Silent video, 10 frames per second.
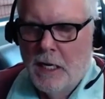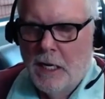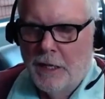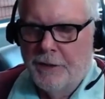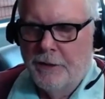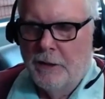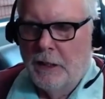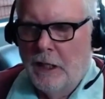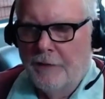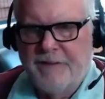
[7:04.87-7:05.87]
Under
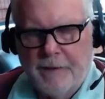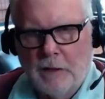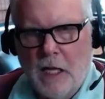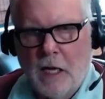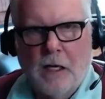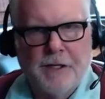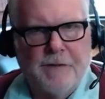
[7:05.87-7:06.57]
a federal law called the